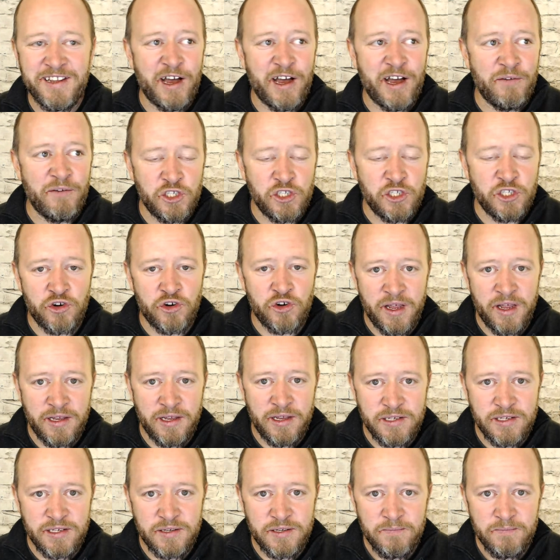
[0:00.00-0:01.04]
of a
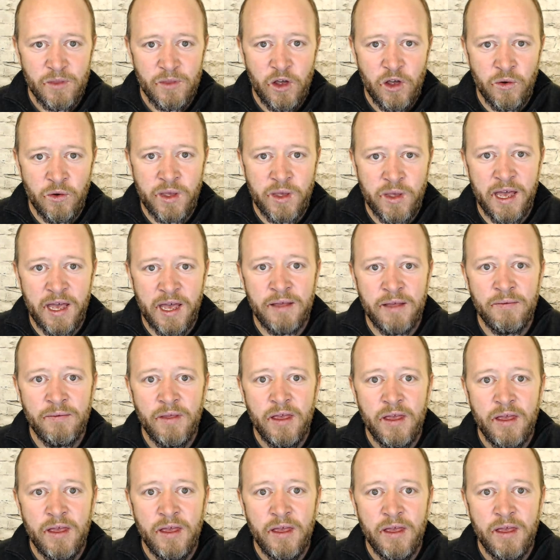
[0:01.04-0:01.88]
trend, okay?